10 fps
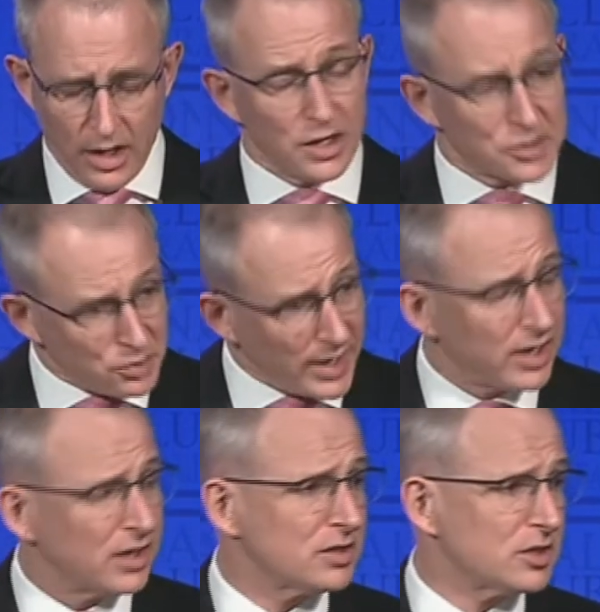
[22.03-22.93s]

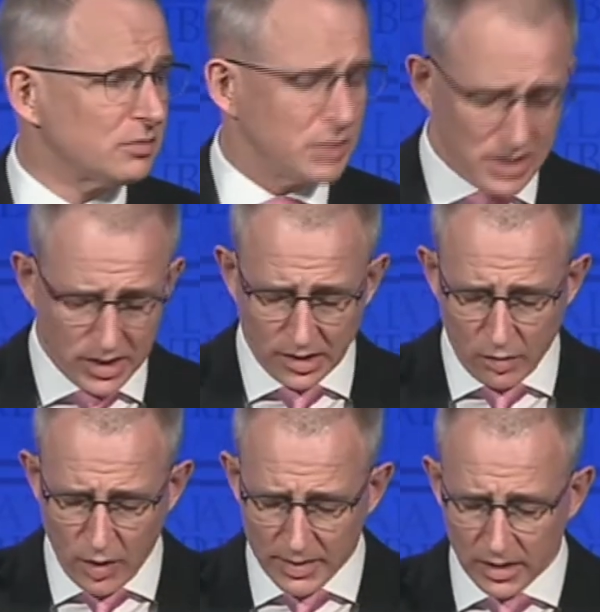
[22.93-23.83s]
Australians, and particularly
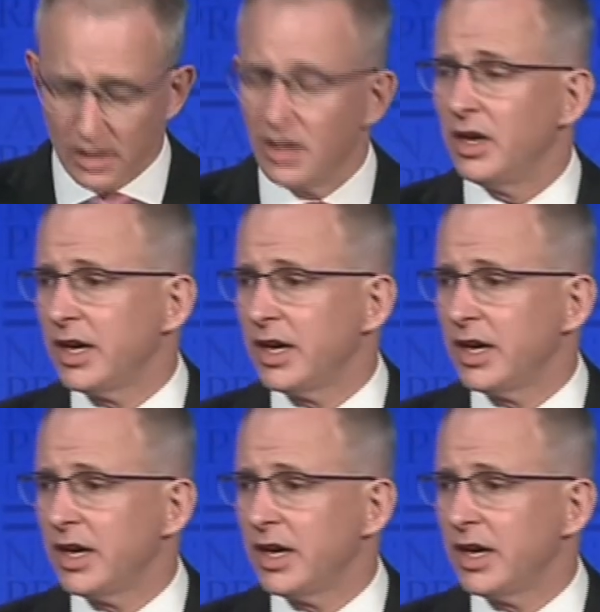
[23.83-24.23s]
women,